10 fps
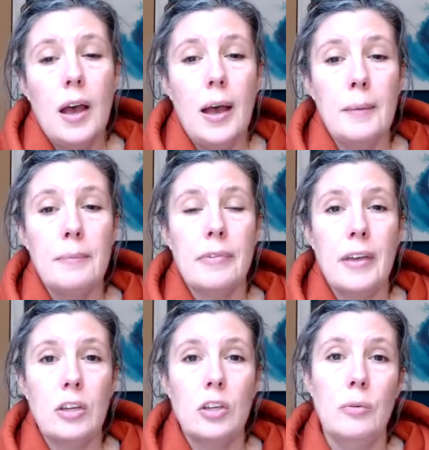
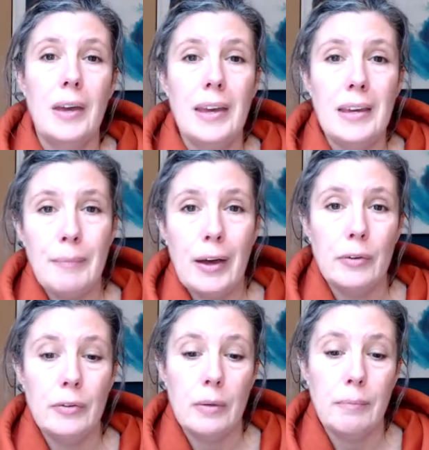that you
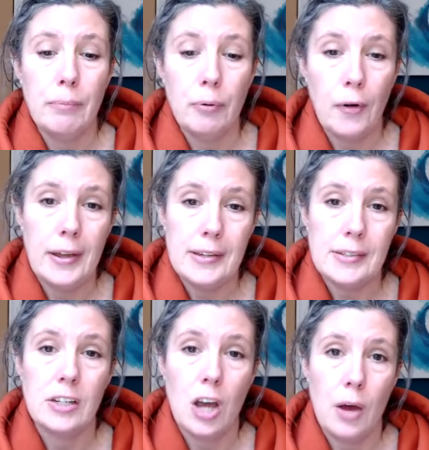email them prior
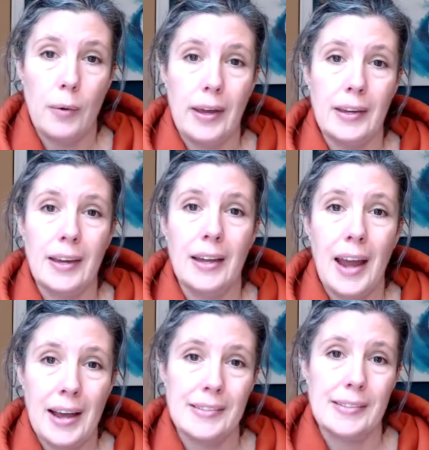to going and
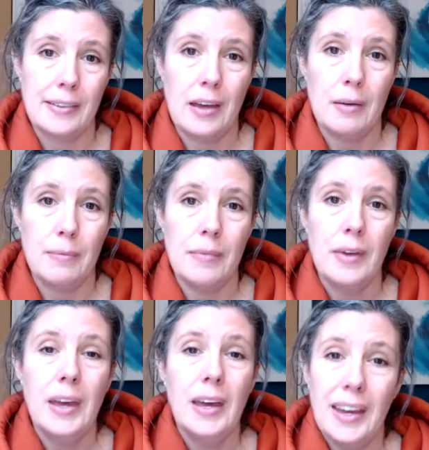ask them,
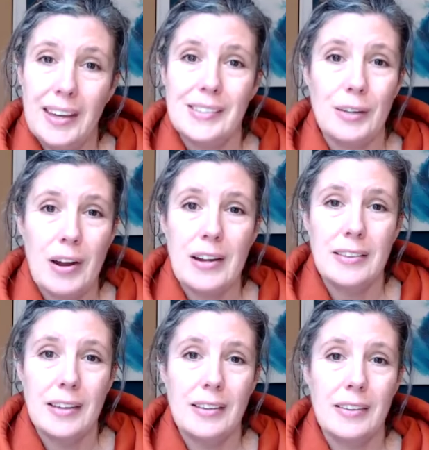is there
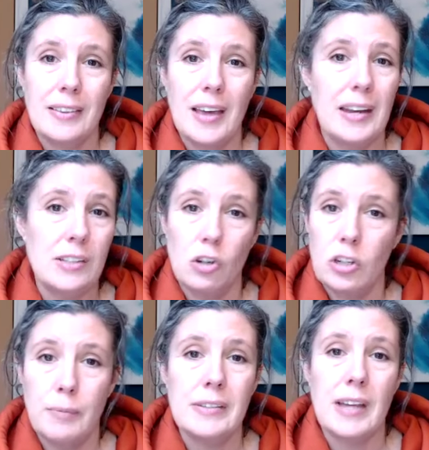any
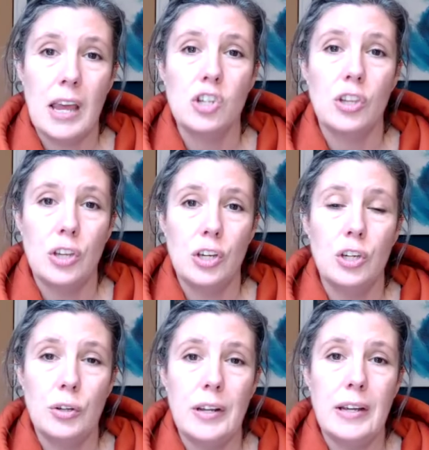documentation that
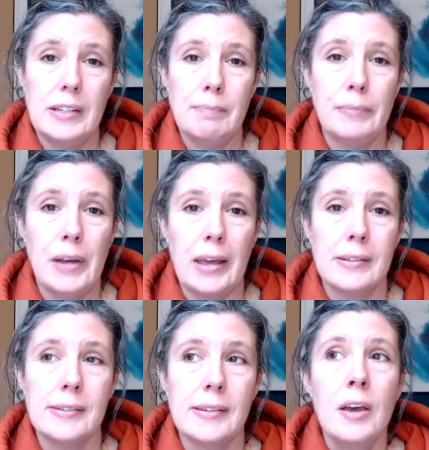you need in
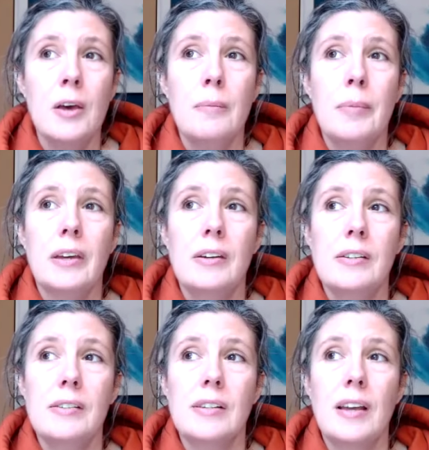place?
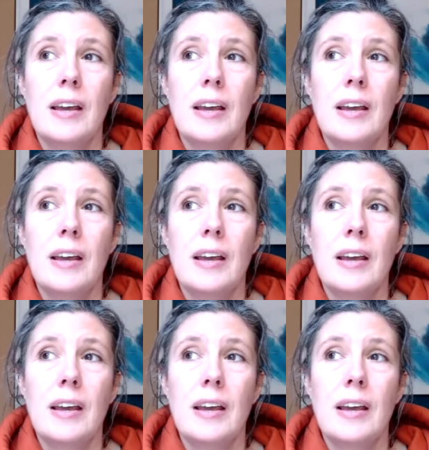Because